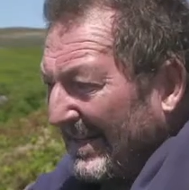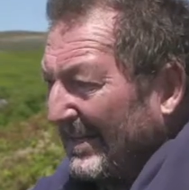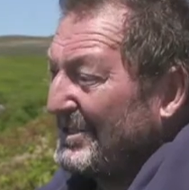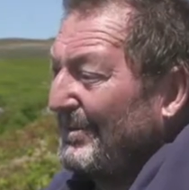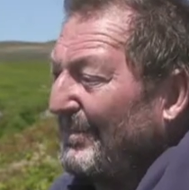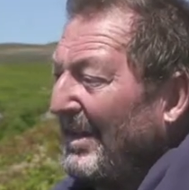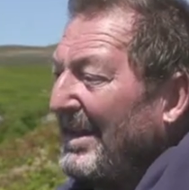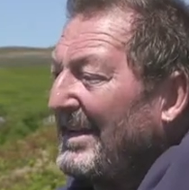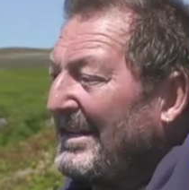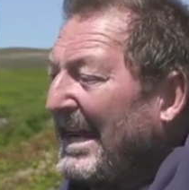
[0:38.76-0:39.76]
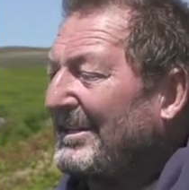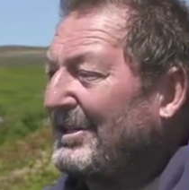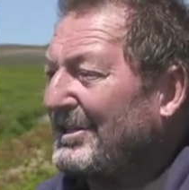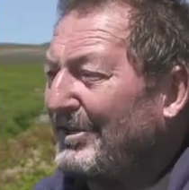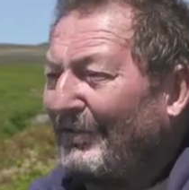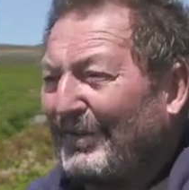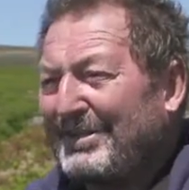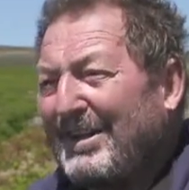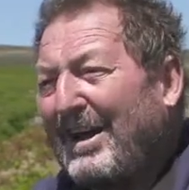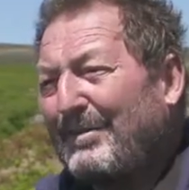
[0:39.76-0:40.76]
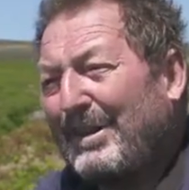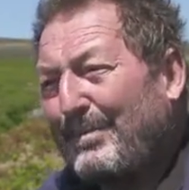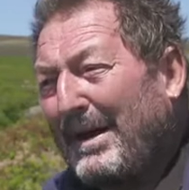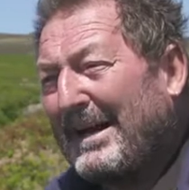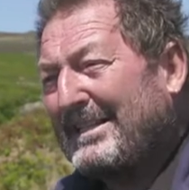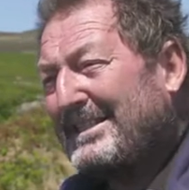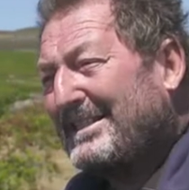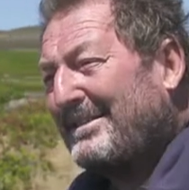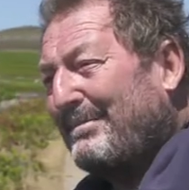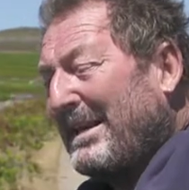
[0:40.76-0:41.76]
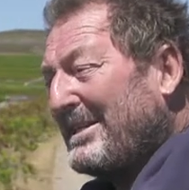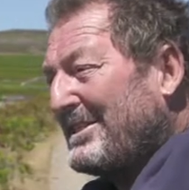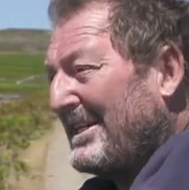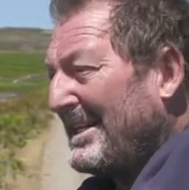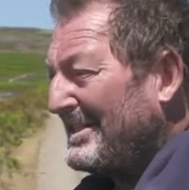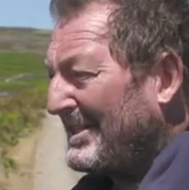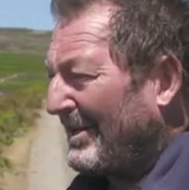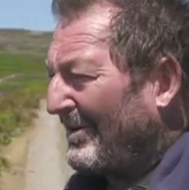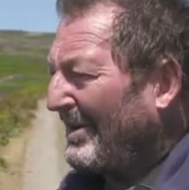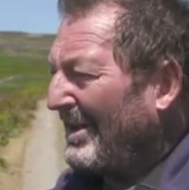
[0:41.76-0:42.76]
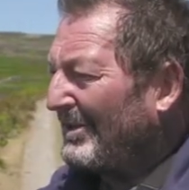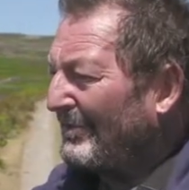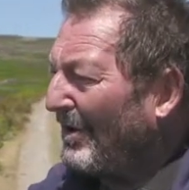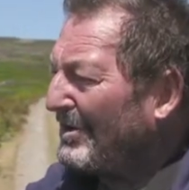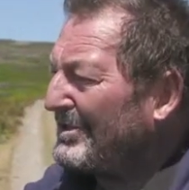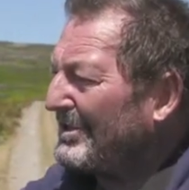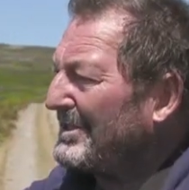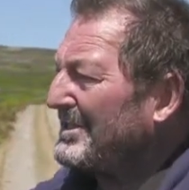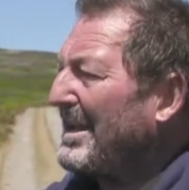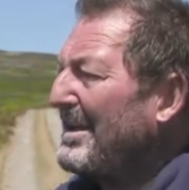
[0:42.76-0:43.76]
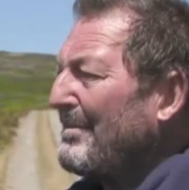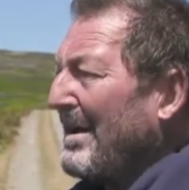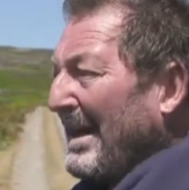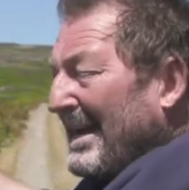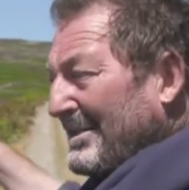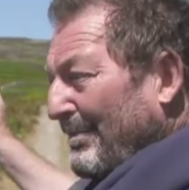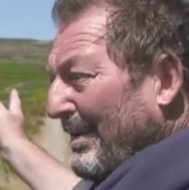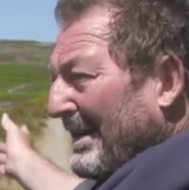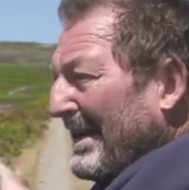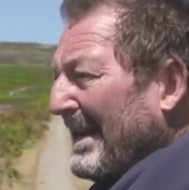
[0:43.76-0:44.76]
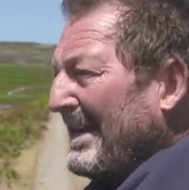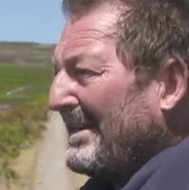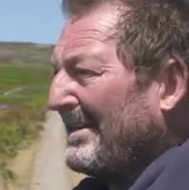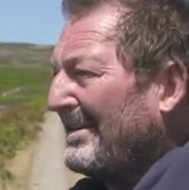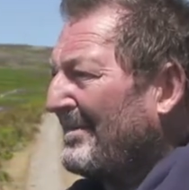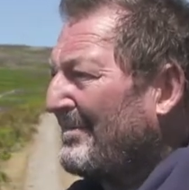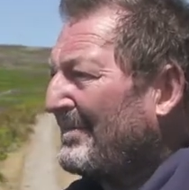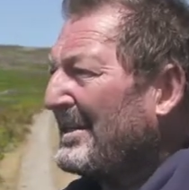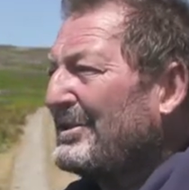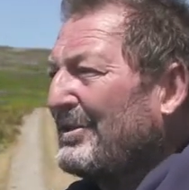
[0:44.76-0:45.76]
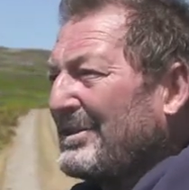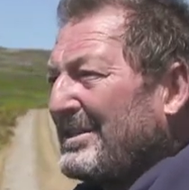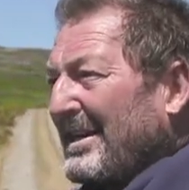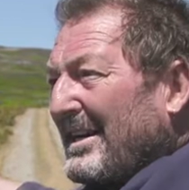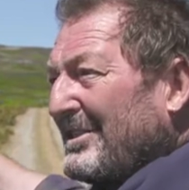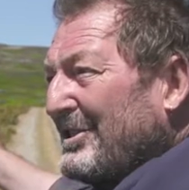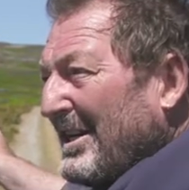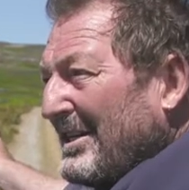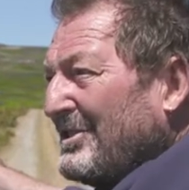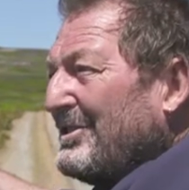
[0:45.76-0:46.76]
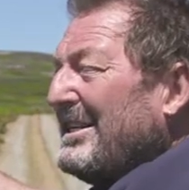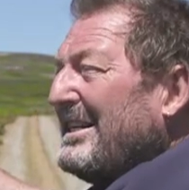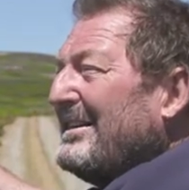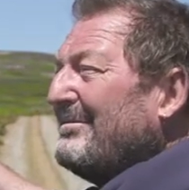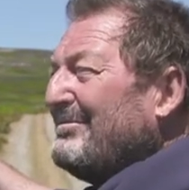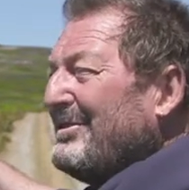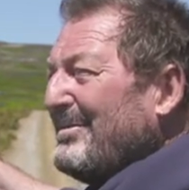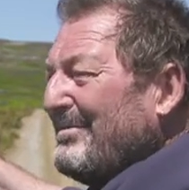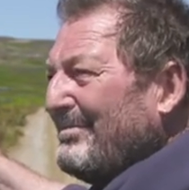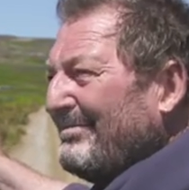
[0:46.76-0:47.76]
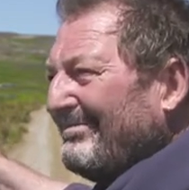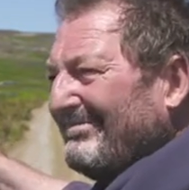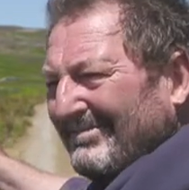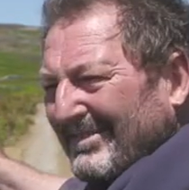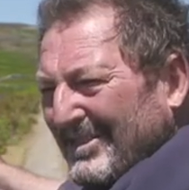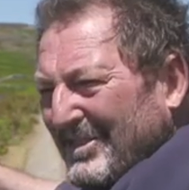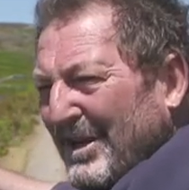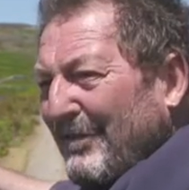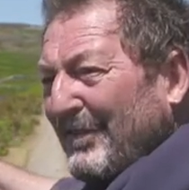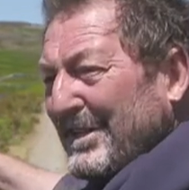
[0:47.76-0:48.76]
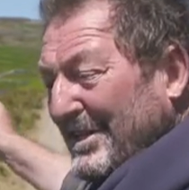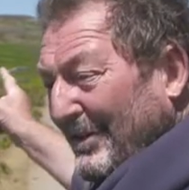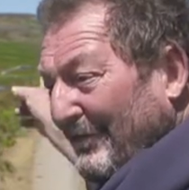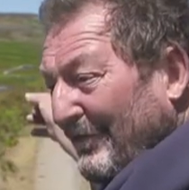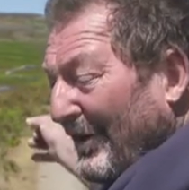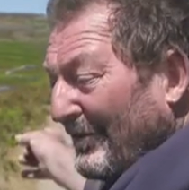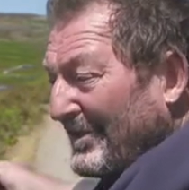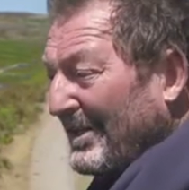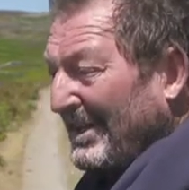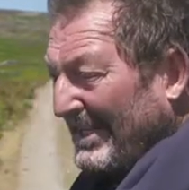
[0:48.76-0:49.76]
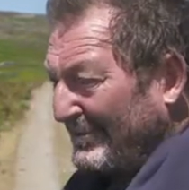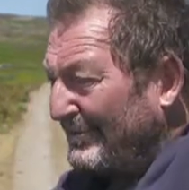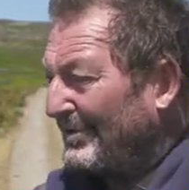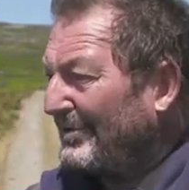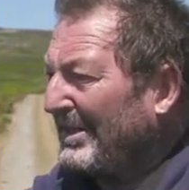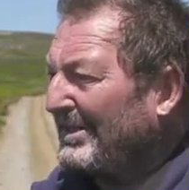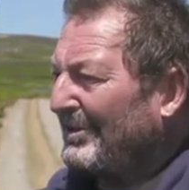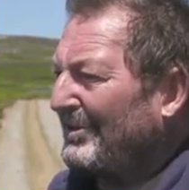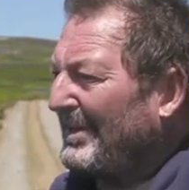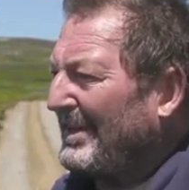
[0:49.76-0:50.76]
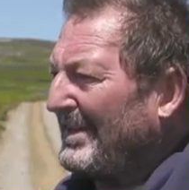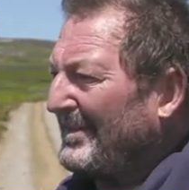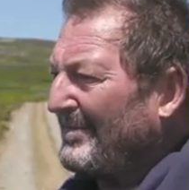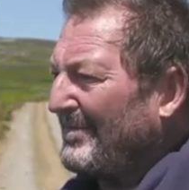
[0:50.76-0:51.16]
at some catastrophic time in the past, millions of years ago, the rocks are the same as at Bradda Head. So there's a, a, a ge ge geophysical fault has run right through here.